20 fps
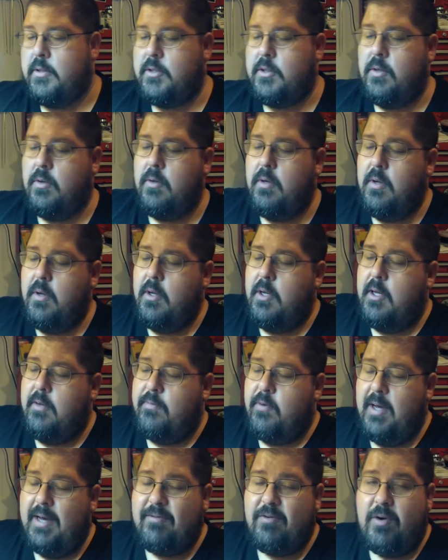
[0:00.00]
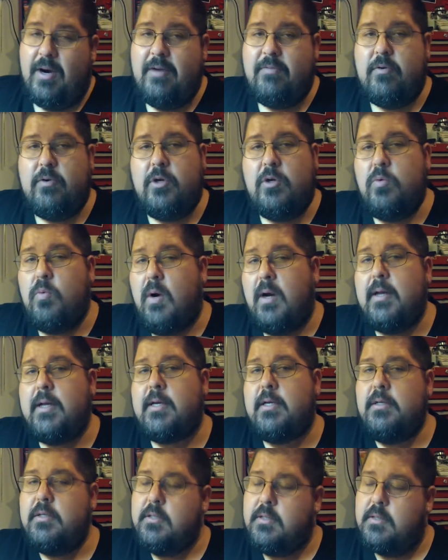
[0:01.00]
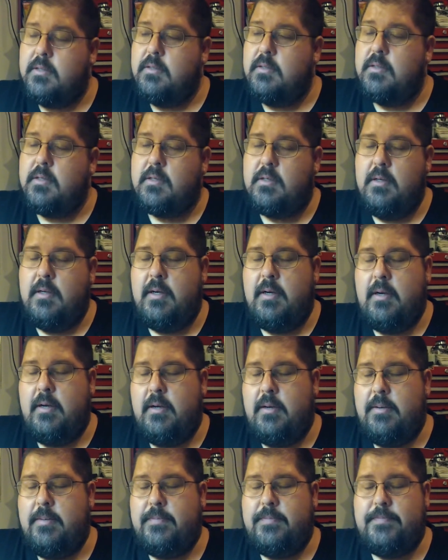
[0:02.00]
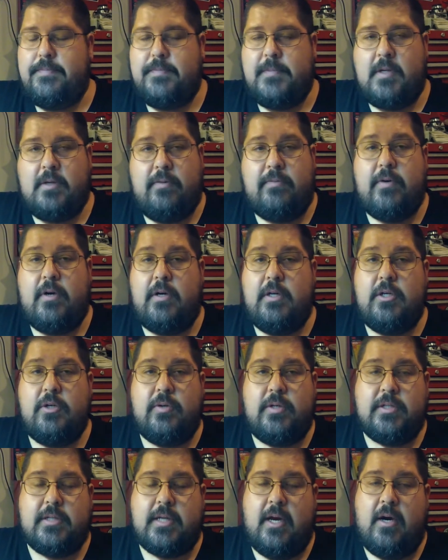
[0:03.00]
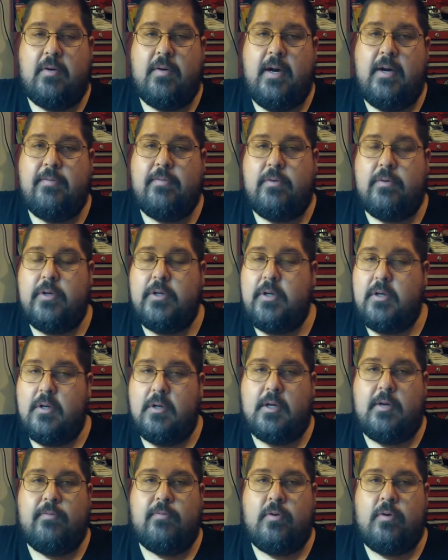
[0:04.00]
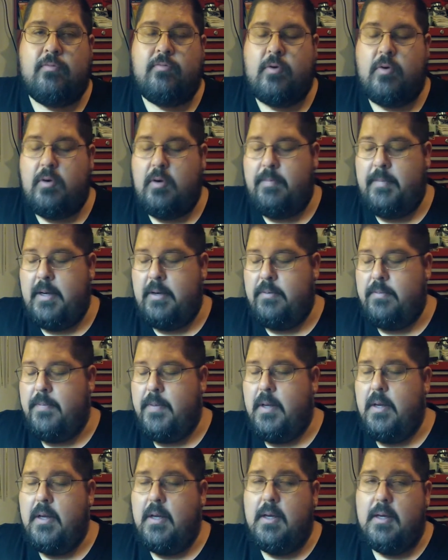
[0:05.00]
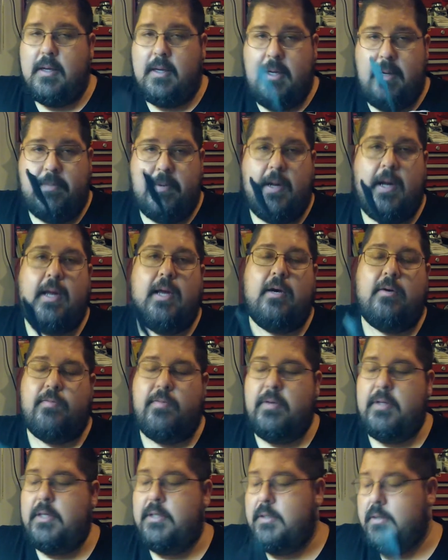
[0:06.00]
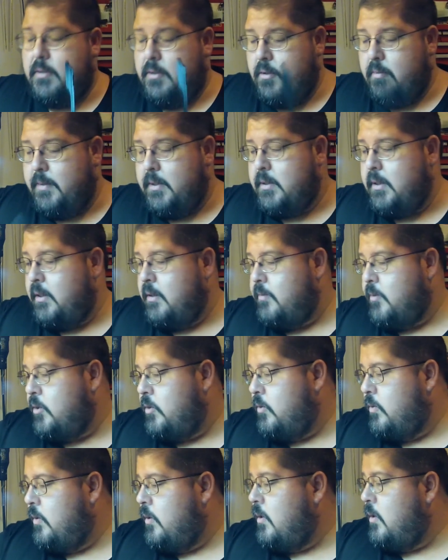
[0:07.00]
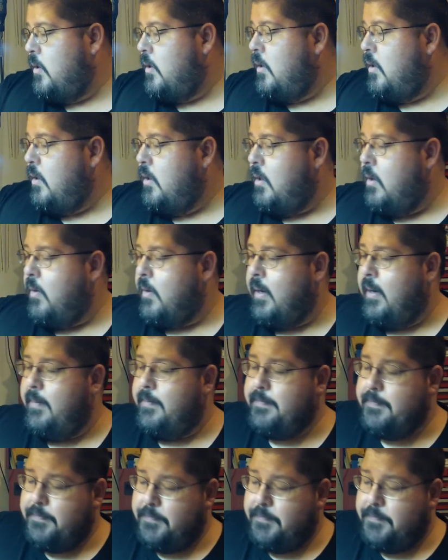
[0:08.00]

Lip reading: So if you have a rifle you want to convert into a scout rifle and you're looking for a forward mount, keep an eye out for these. You'll be seeing them soon. Okay?